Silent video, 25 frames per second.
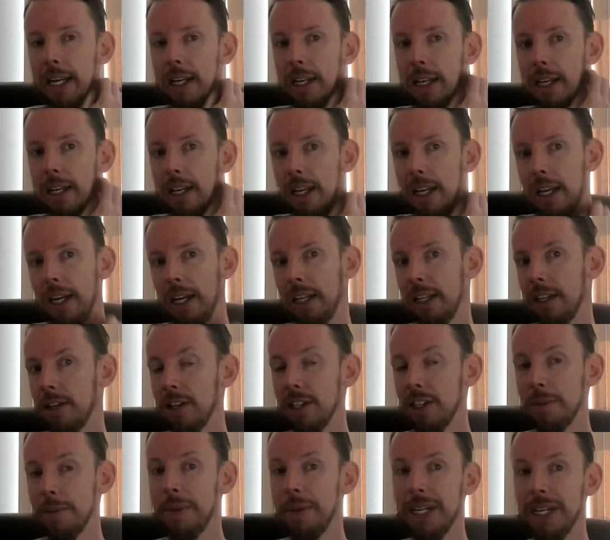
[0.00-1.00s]
and
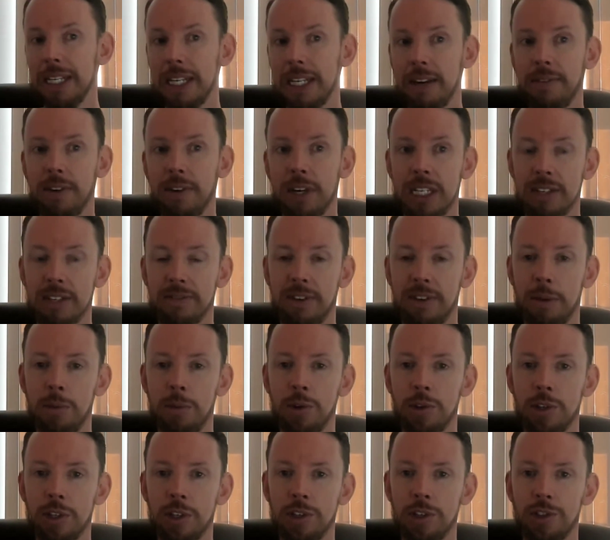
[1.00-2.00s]
there's a big difference if I'm
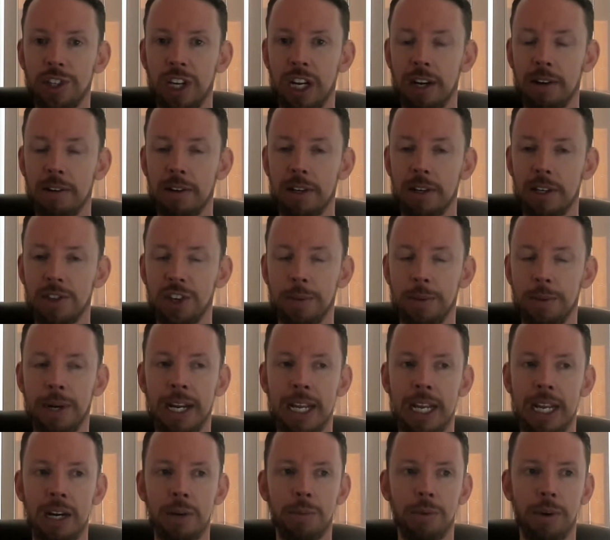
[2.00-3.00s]
using
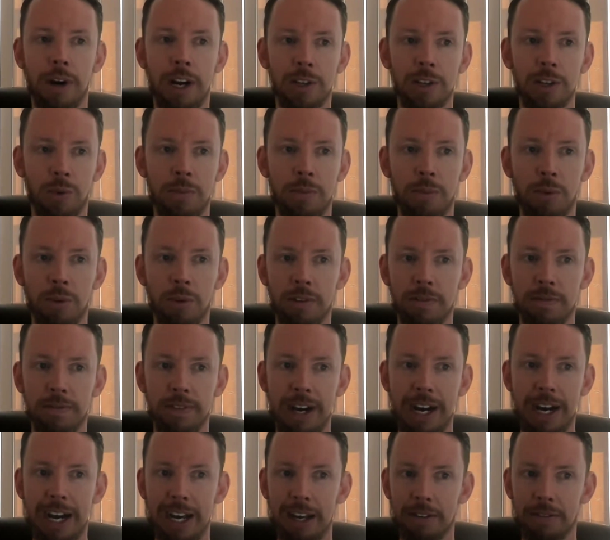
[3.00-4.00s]
Gemini Enterprise
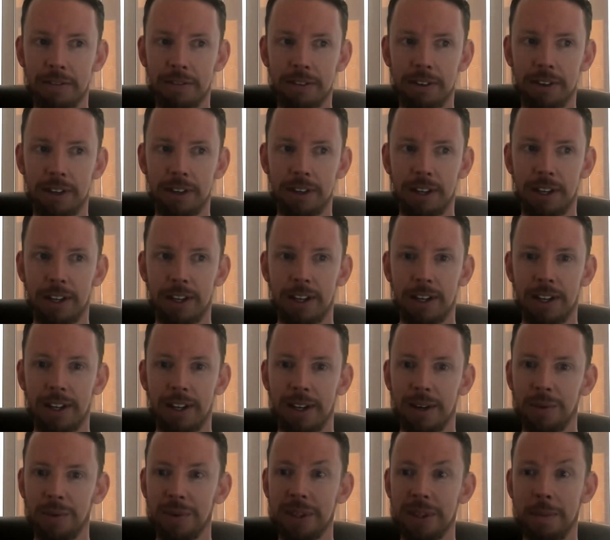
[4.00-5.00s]
1.5
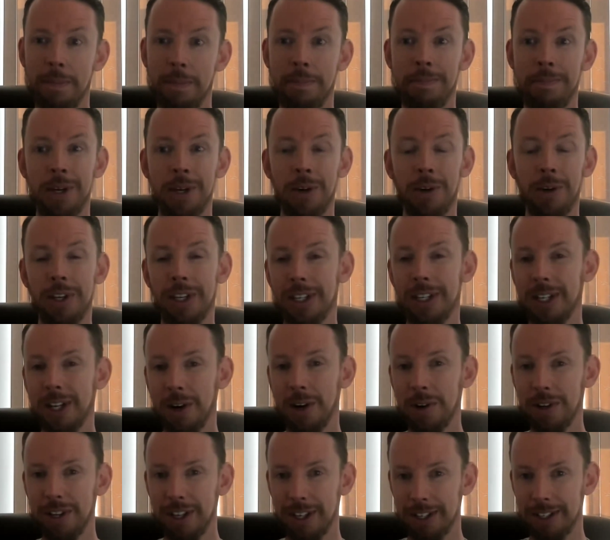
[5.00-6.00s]
with 1 million
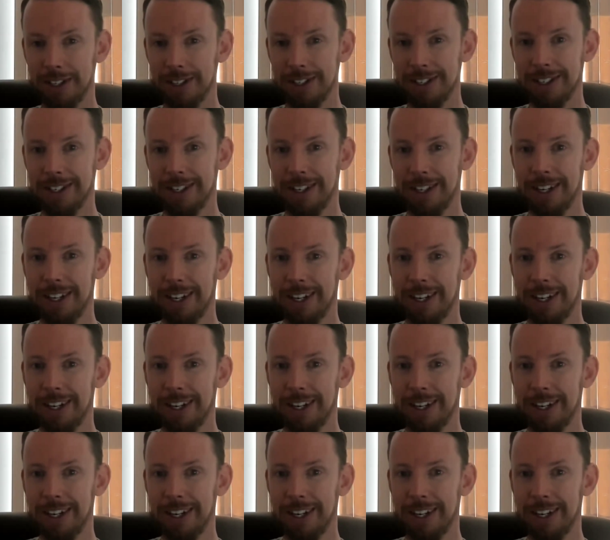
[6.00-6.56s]
tokens.